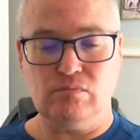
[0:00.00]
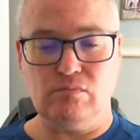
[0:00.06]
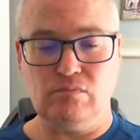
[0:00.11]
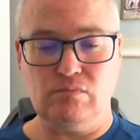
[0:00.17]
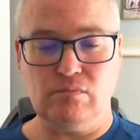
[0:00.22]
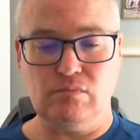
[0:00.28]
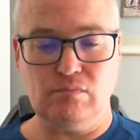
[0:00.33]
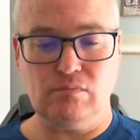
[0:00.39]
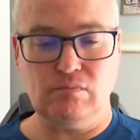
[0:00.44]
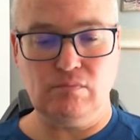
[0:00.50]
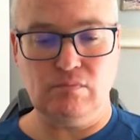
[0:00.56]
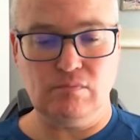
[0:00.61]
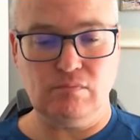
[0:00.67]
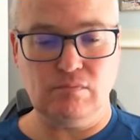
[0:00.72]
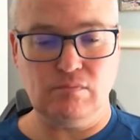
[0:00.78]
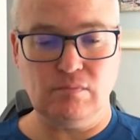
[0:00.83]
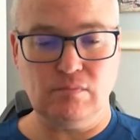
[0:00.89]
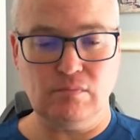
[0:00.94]

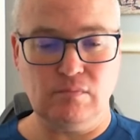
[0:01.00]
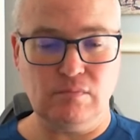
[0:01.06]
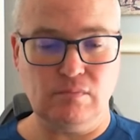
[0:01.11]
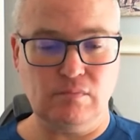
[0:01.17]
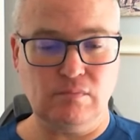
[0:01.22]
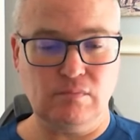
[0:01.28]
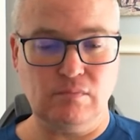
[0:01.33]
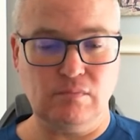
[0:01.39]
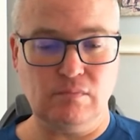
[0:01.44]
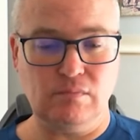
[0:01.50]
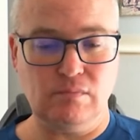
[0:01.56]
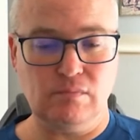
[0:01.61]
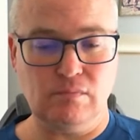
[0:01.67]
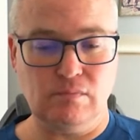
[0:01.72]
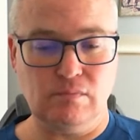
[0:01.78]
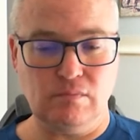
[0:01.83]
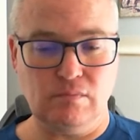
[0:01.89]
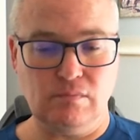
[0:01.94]

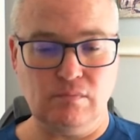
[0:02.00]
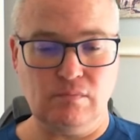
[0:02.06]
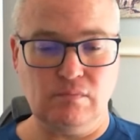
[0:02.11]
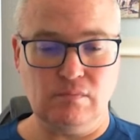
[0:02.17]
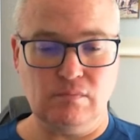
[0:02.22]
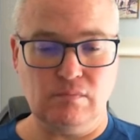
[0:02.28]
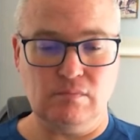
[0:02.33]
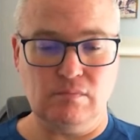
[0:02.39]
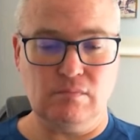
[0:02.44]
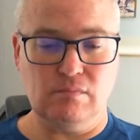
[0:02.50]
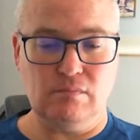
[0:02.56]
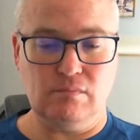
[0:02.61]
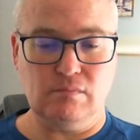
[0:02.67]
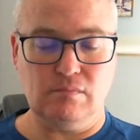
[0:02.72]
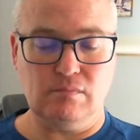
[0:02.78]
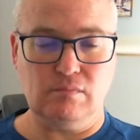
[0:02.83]
The person shown says nothing.